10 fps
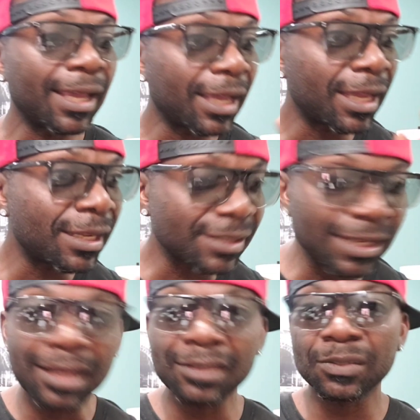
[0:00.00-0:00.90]
is
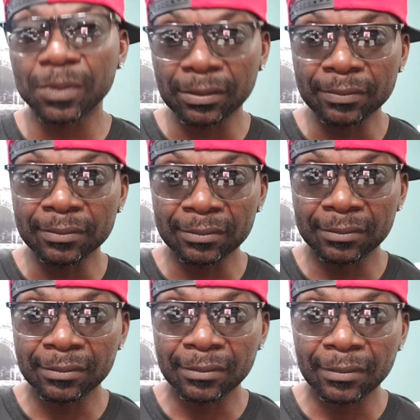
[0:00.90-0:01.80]
Kaspa.
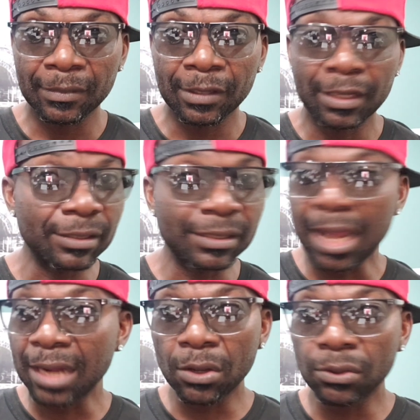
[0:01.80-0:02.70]
It's
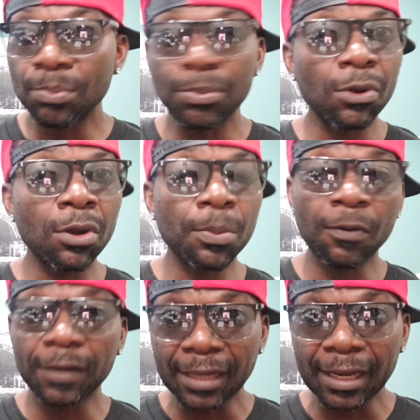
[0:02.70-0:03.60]
not going to blow up
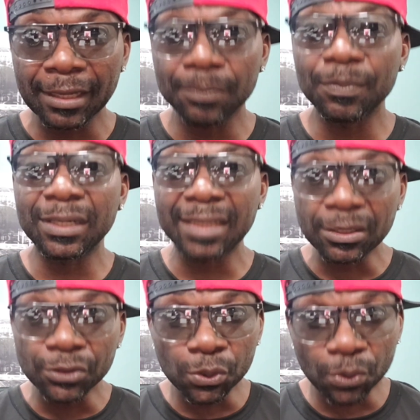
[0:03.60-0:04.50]
overnight, but
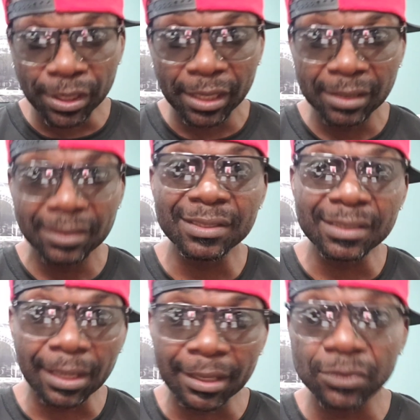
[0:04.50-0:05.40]
that journey
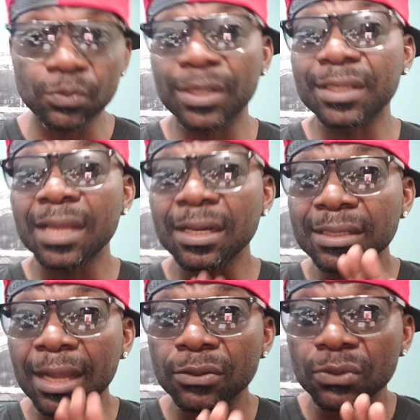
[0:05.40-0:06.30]
starts with
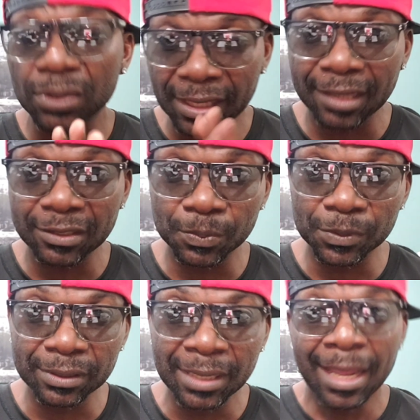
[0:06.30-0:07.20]
10,000
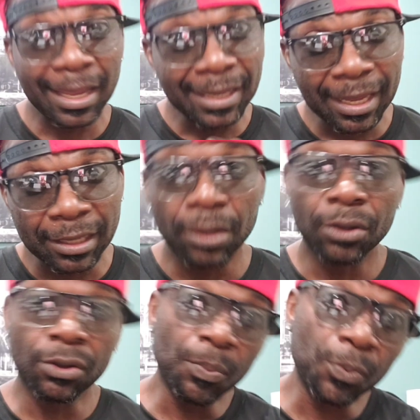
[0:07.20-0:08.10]
Kaspas. Again,
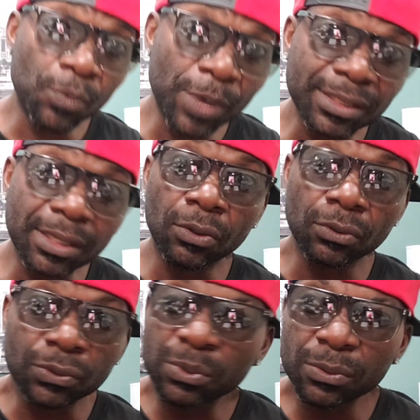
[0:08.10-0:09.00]
a couple weeks ago,
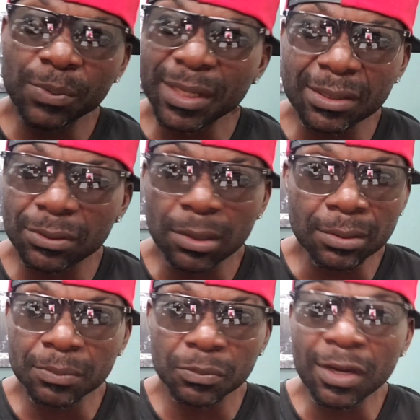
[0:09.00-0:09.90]
2 weeks,
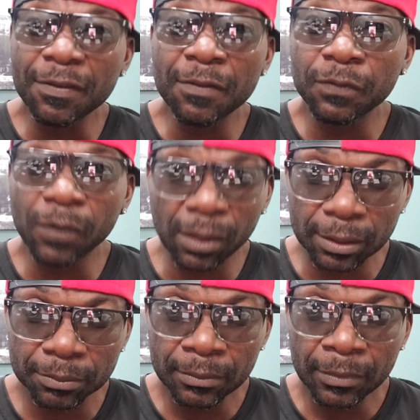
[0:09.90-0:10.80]
not even far.
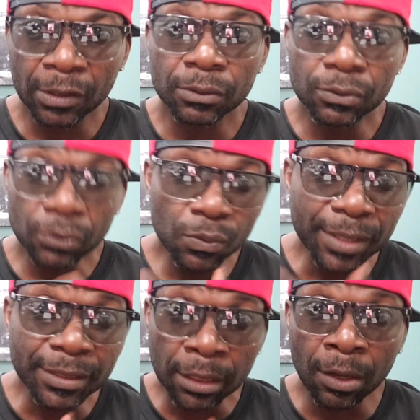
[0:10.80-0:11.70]
2
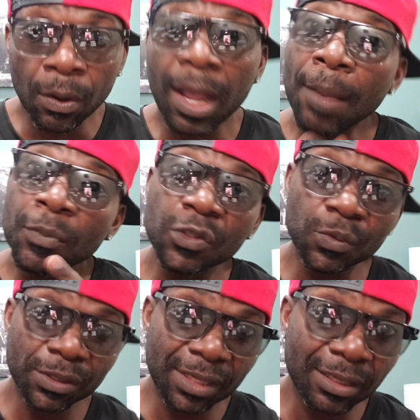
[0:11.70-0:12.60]
weeks ago, how much
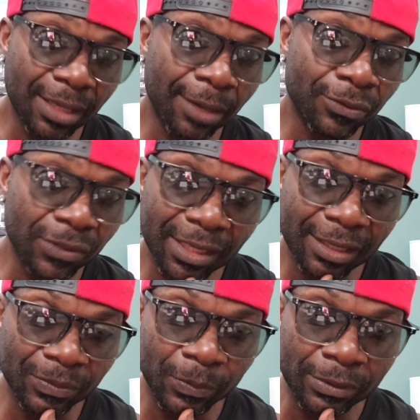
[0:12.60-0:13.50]
was 10,000
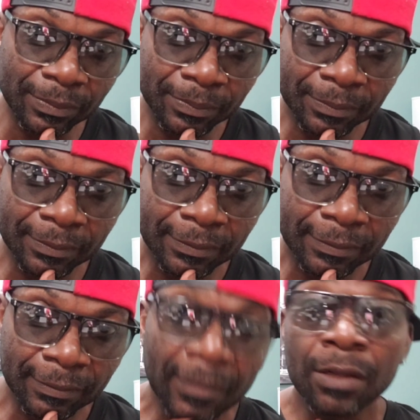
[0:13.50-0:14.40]
Kaspas?
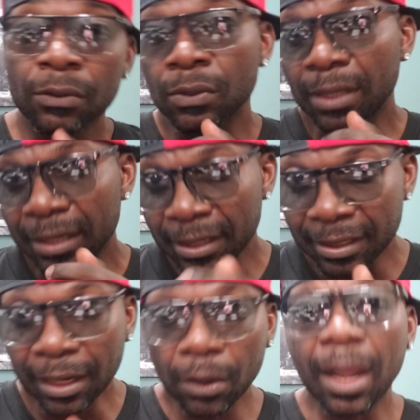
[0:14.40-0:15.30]
Look at it
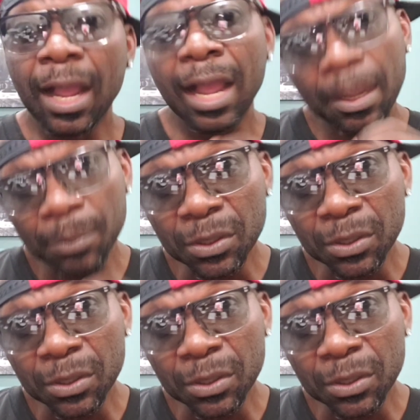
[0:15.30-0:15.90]
now. How much